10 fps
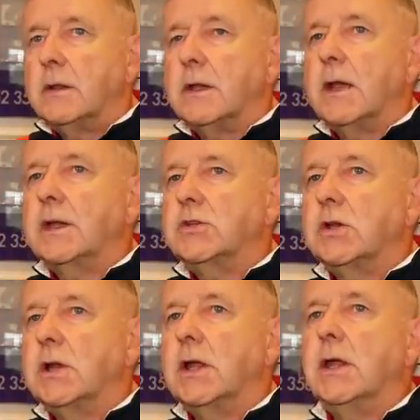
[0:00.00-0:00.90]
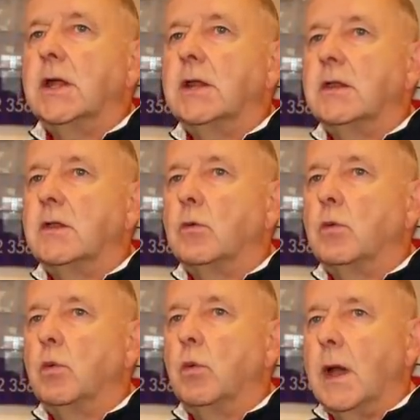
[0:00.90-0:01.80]
the Nation League is the
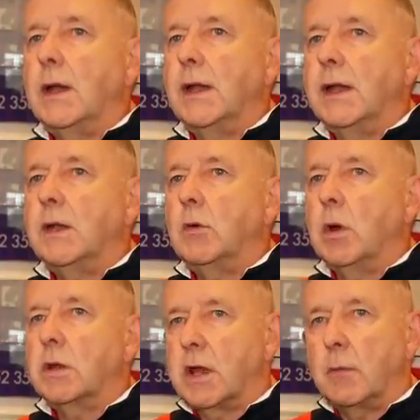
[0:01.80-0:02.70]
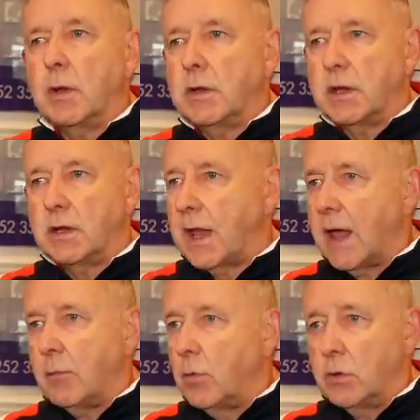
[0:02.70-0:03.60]
one league where set pieces
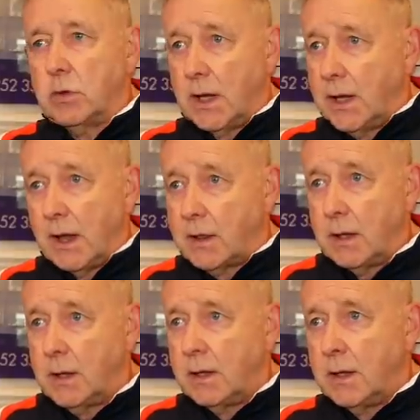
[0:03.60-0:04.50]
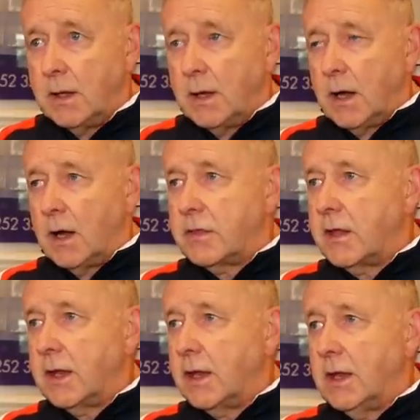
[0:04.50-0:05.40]
count more than any other. I
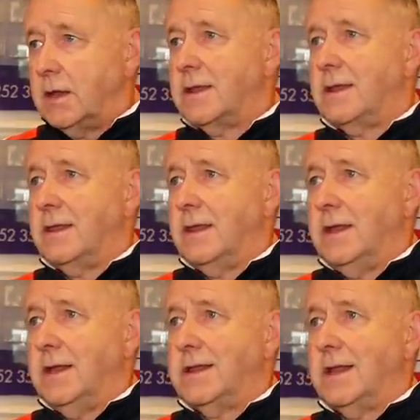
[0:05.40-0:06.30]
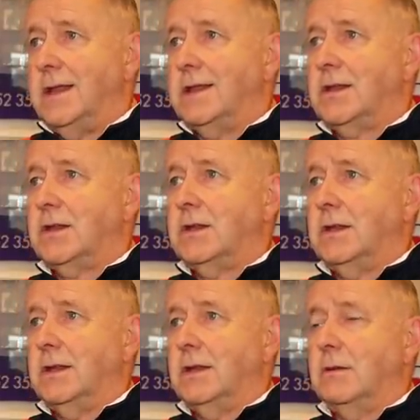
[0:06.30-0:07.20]
think it's
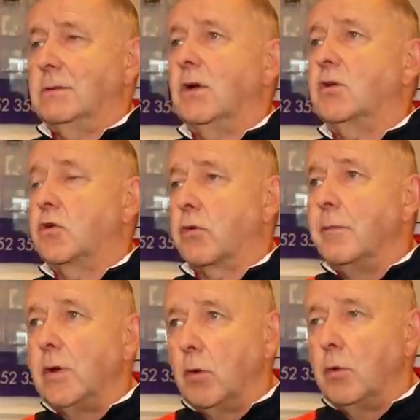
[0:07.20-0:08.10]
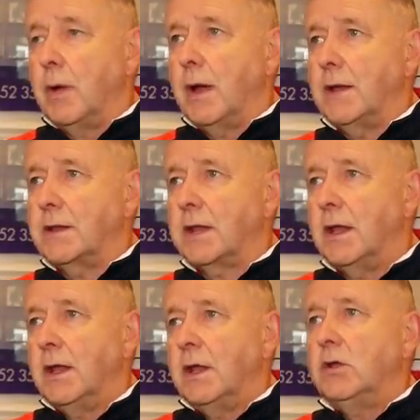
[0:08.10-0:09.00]
not criminal, but it's,
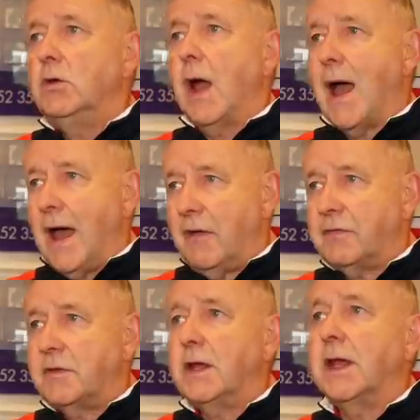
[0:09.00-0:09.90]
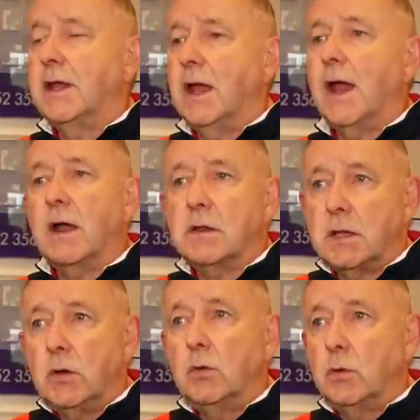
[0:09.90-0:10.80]
you have to get your house
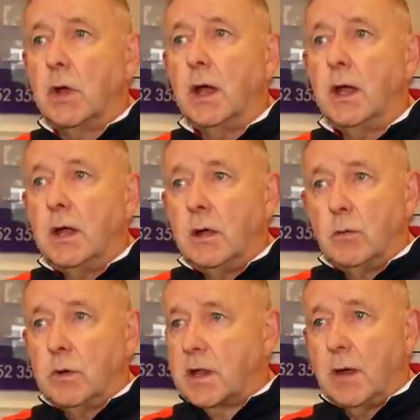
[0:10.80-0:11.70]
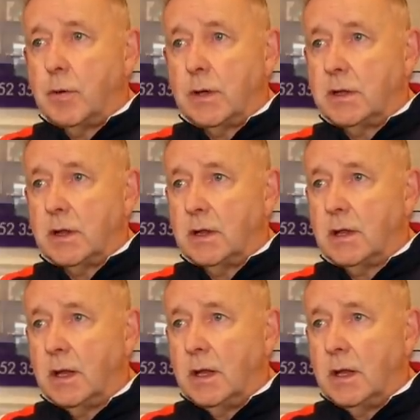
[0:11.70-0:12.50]
in order with set pieces.